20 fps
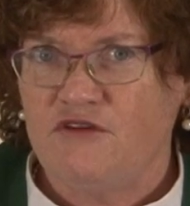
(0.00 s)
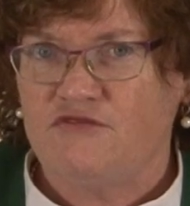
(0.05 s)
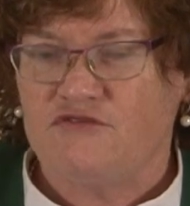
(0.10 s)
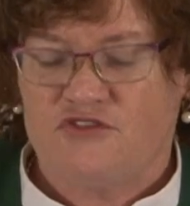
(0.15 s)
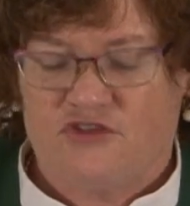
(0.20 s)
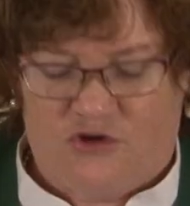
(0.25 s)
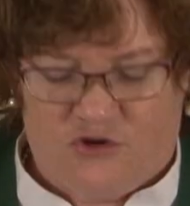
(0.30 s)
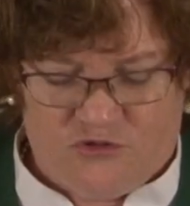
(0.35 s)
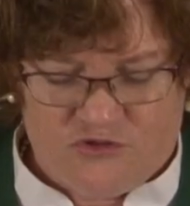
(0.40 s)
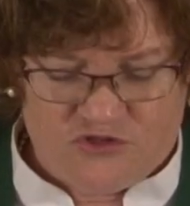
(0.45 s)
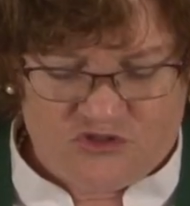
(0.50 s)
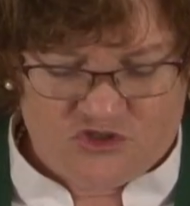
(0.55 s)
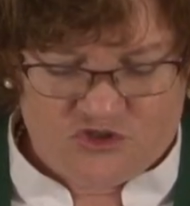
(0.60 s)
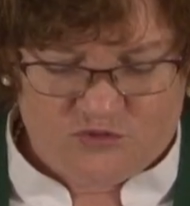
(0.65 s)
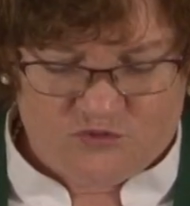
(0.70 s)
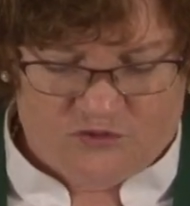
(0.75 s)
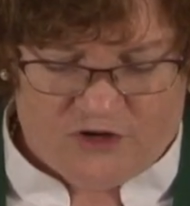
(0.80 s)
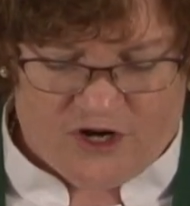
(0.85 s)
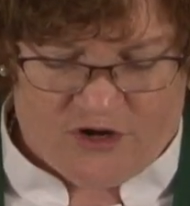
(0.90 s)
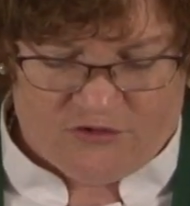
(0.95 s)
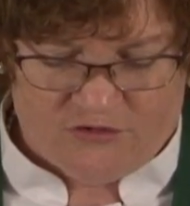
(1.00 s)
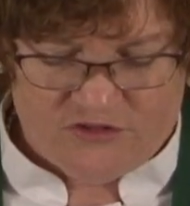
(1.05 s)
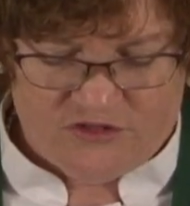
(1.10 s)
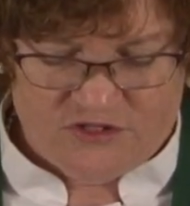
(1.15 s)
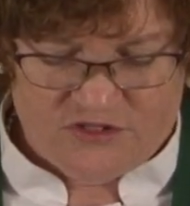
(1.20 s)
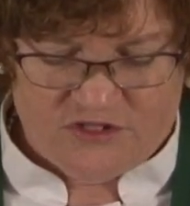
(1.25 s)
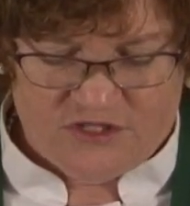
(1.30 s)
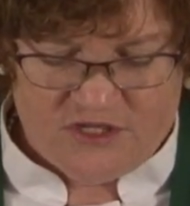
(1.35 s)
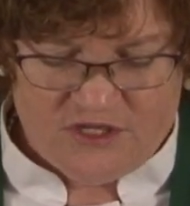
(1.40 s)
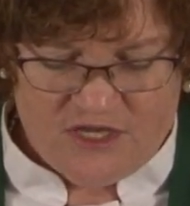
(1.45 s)
of those
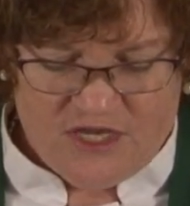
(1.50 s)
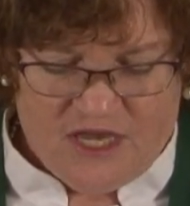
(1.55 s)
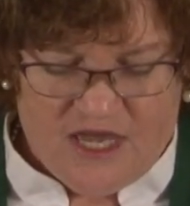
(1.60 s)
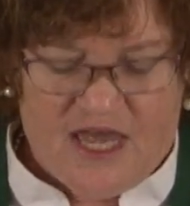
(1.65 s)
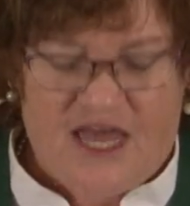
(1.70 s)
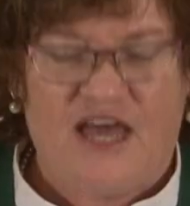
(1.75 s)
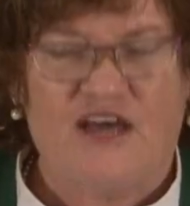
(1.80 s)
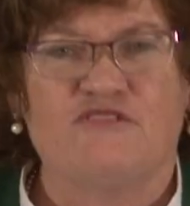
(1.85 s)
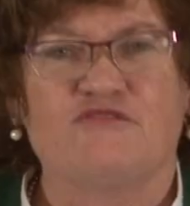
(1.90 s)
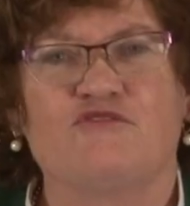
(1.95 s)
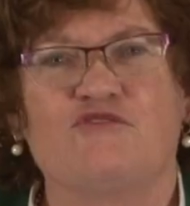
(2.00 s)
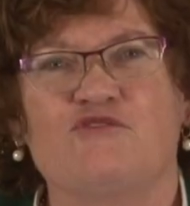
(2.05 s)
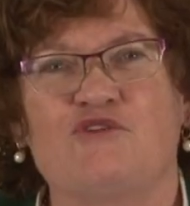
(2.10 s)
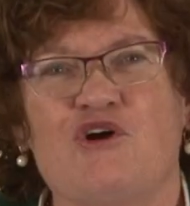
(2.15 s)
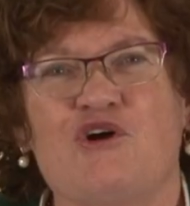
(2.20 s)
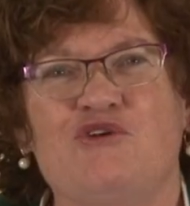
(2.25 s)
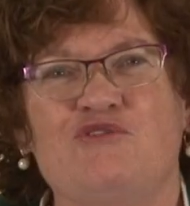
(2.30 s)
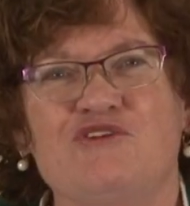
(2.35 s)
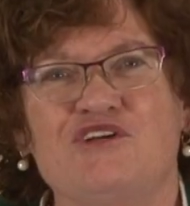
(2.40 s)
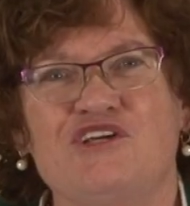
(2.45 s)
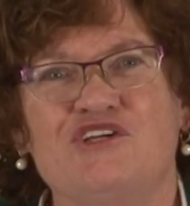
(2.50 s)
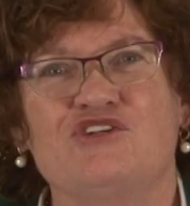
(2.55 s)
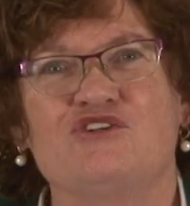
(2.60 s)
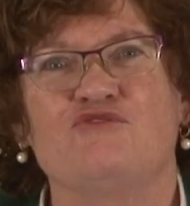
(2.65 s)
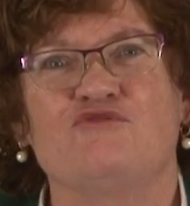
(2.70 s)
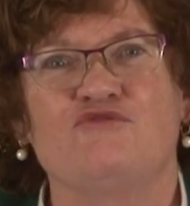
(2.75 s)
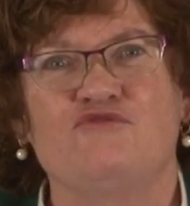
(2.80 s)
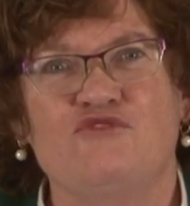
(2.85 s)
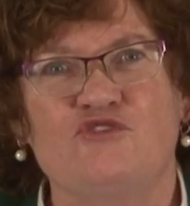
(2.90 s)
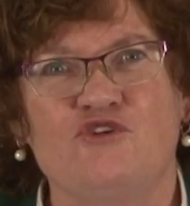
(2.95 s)
sprouts have grown into
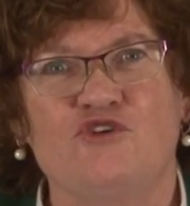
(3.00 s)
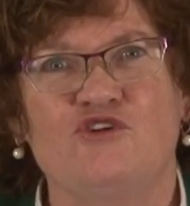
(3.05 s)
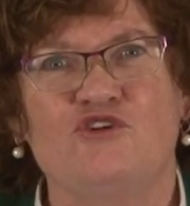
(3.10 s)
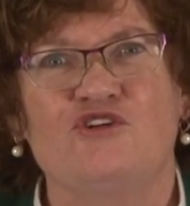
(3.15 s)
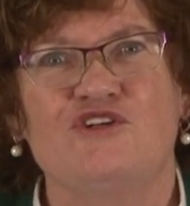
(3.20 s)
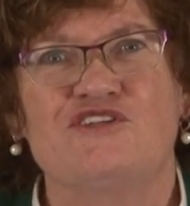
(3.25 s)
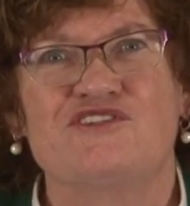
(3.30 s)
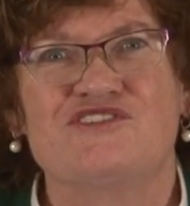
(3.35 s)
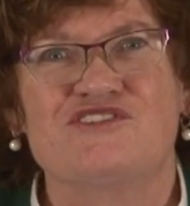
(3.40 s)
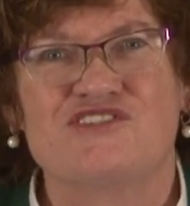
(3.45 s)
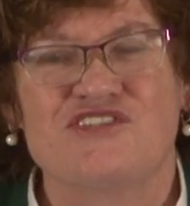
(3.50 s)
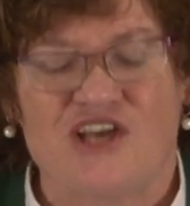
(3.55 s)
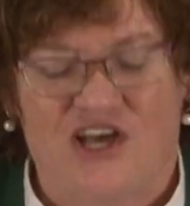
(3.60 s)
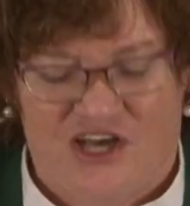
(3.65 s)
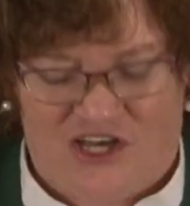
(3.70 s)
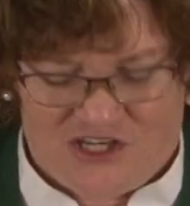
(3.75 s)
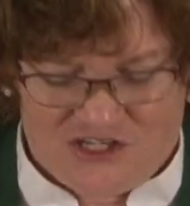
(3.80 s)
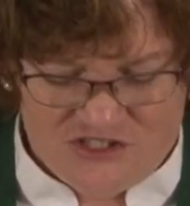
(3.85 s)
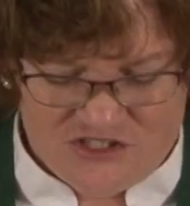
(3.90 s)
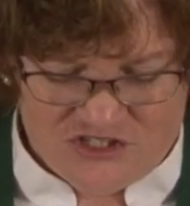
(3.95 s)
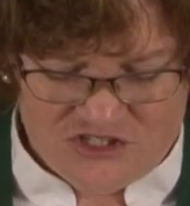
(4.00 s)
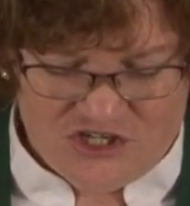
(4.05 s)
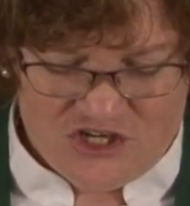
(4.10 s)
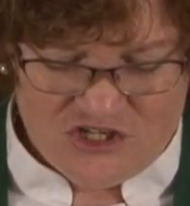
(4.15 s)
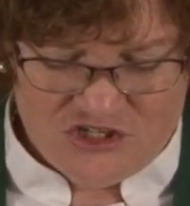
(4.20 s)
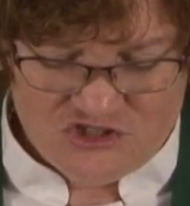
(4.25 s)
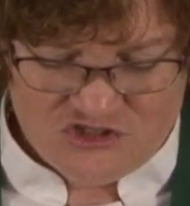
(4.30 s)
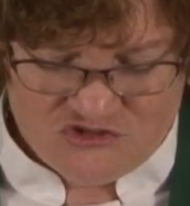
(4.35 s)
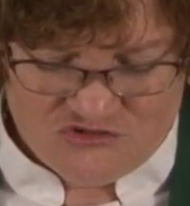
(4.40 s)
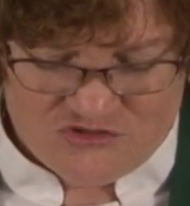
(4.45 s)
full-sized
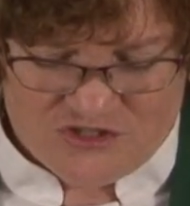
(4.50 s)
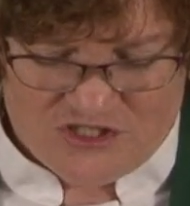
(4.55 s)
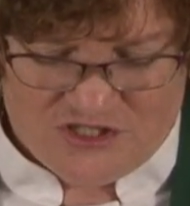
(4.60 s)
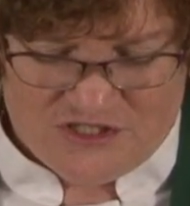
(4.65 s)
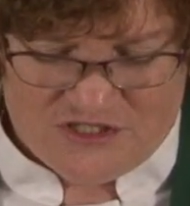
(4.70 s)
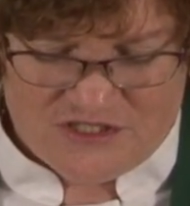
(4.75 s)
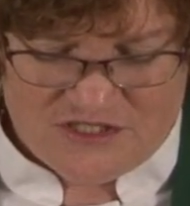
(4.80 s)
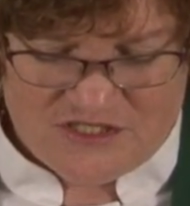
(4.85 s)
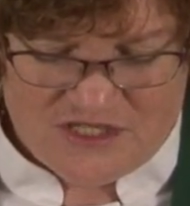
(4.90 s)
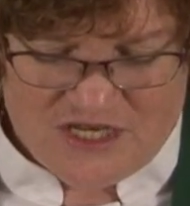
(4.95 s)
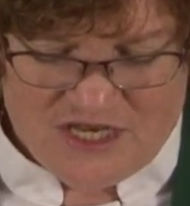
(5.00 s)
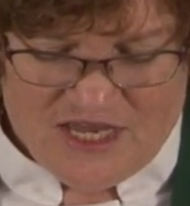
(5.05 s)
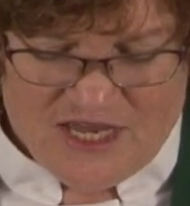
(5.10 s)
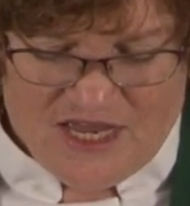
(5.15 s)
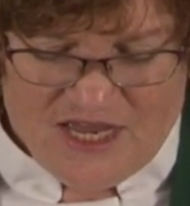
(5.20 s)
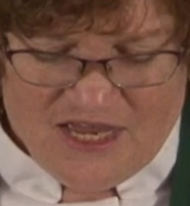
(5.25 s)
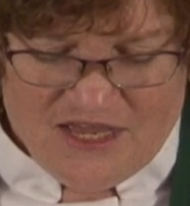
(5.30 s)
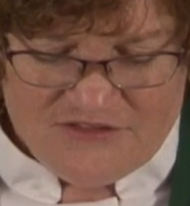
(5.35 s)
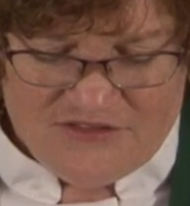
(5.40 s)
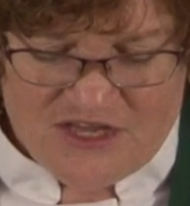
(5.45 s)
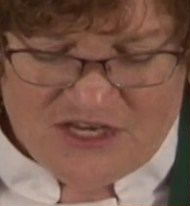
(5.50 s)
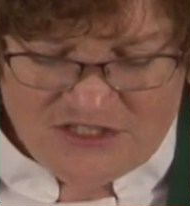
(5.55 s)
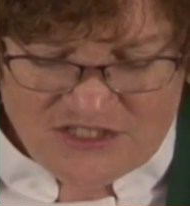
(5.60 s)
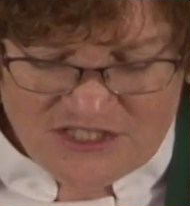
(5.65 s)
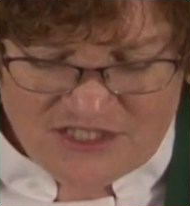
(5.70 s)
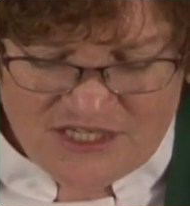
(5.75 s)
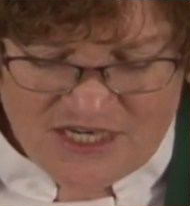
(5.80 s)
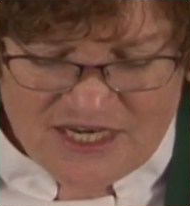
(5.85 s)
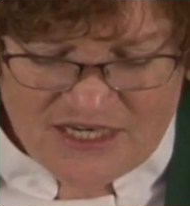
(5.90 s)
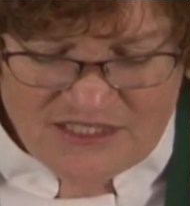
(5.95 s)
trees that
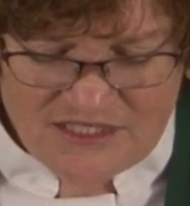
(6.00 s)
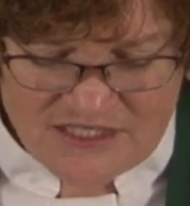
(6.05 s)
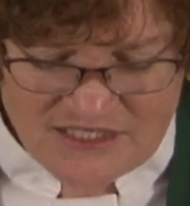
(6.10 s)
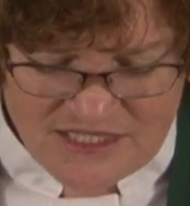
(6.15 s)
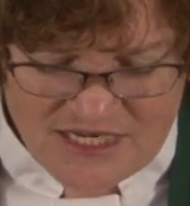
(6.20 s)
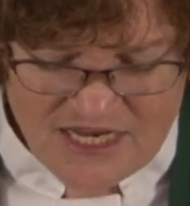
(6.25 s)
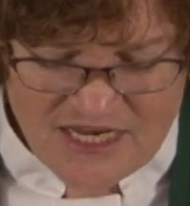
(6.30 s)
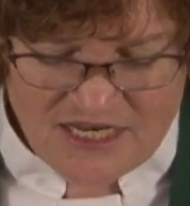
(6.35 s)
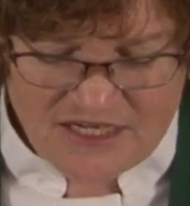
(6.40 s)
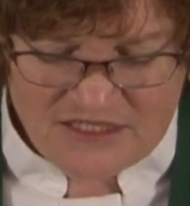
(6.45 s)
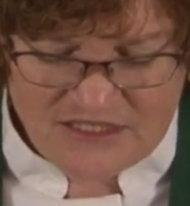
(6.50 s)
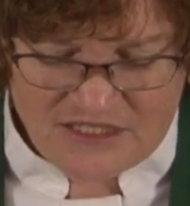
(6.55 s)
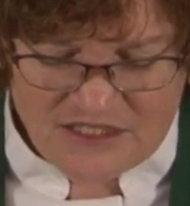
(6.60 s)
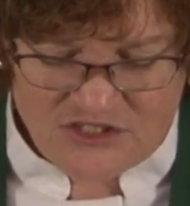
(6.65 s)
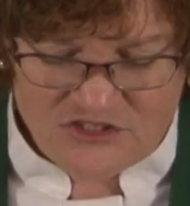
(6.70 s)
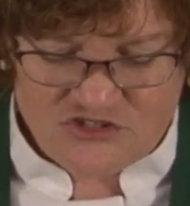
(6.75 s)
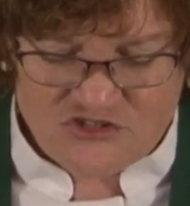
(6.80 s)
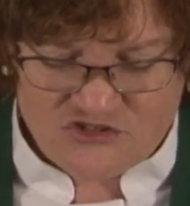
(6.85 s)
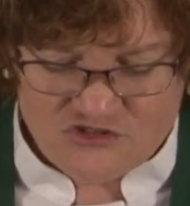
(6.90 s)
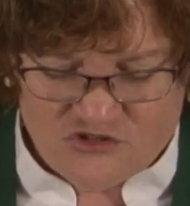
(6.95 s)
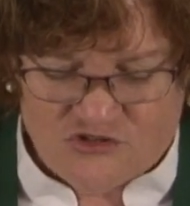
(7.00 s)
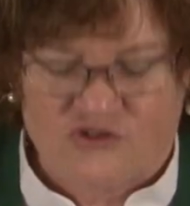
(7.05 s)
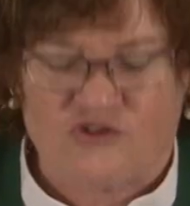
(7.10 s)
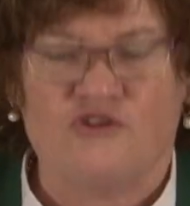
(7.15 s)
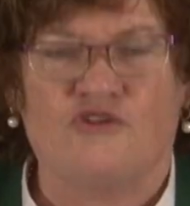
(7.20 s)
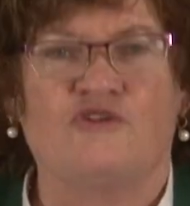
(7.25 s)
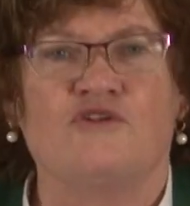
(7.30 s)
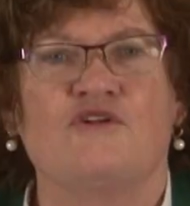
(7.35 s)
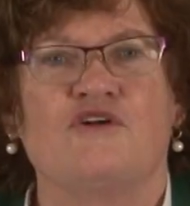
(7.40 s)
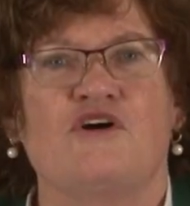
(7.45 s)
today stand in a
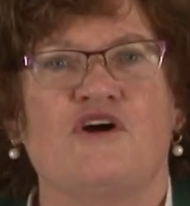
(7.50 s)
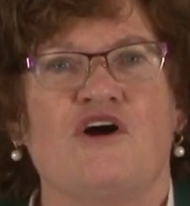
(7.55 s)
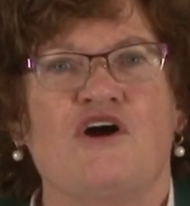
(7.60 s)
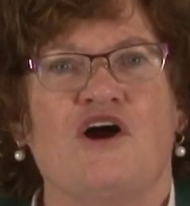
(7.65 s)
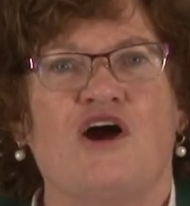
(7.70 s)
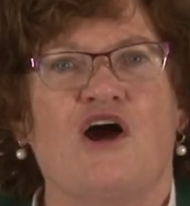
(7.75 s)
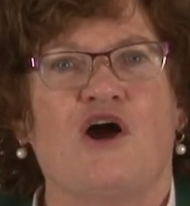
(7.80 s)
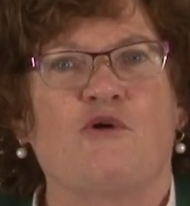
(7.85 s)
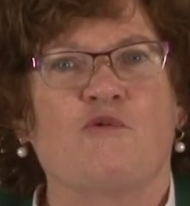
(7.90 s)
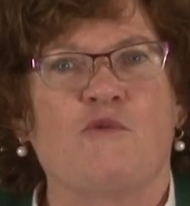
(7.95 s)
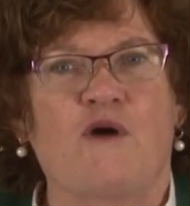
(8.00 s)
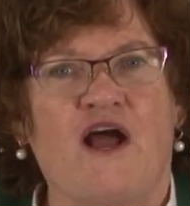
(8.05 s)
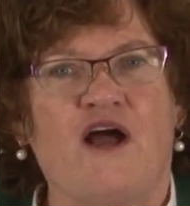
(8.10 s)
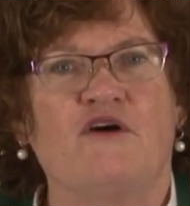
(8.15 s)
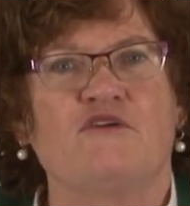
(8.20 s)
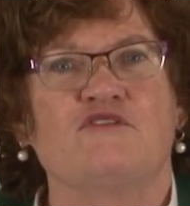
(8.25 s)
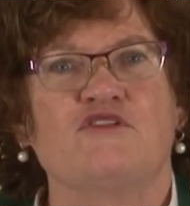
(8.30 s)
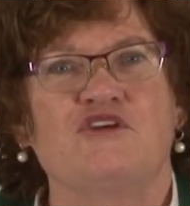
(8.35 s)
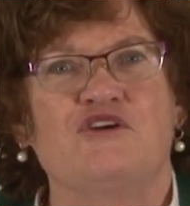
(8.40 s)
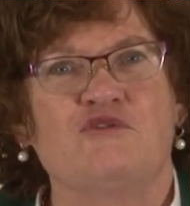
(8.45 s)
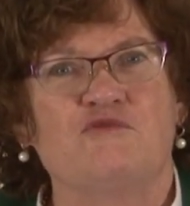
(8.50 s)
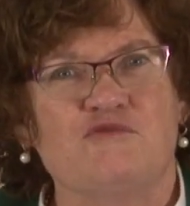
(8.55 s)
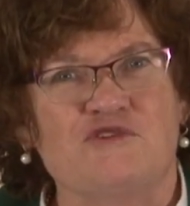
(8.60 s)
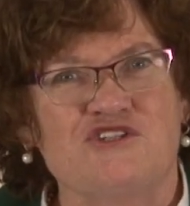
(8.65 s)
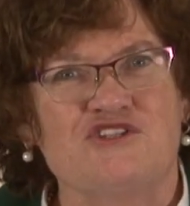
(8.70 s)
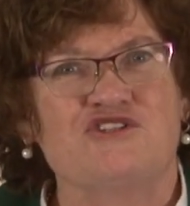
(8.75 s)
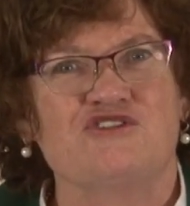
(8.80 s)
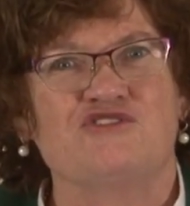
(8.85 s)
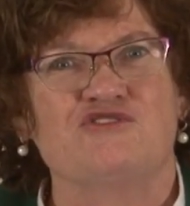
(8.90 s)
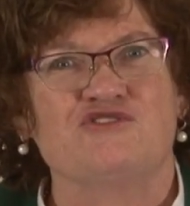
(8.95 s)
circle around the
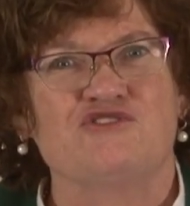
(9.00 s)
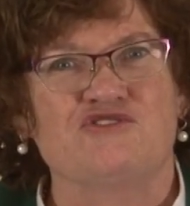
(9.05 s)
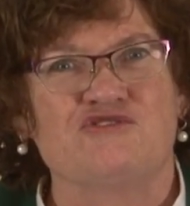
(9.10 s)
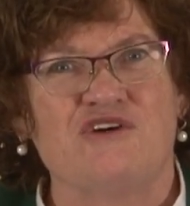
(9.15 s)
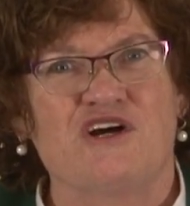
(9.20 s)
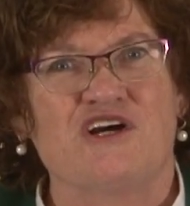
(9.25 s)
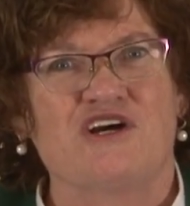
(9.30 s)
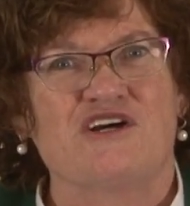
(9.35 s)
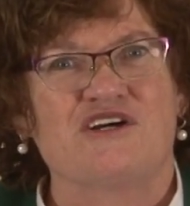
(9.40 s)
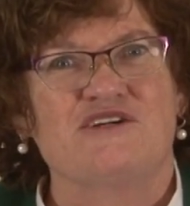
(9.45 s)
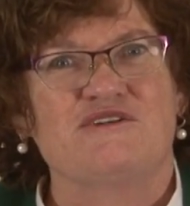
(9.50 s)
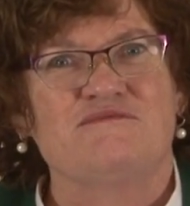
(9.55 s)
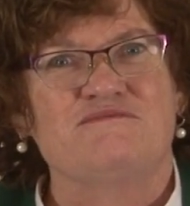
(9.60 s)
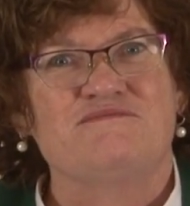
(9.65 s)
original trunk.